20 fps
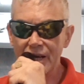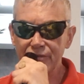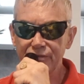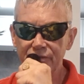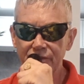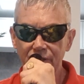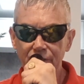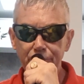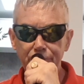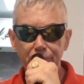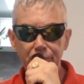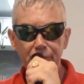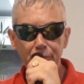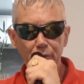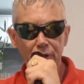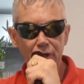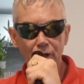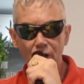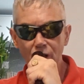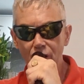asked if we
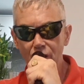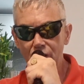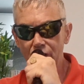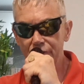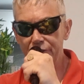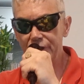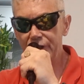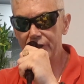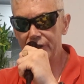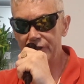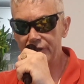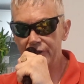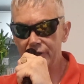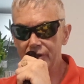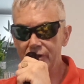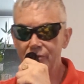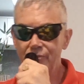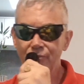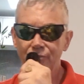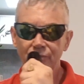were on holiday.
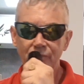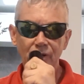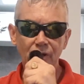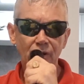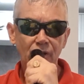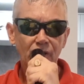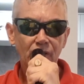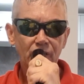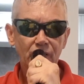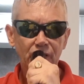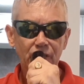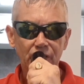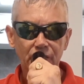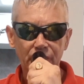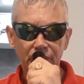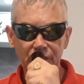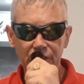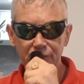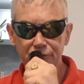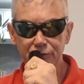
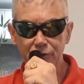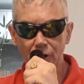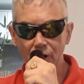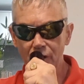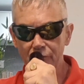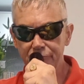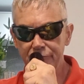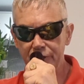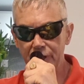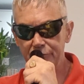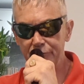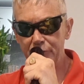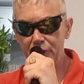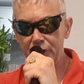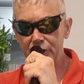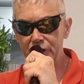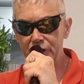He's got 50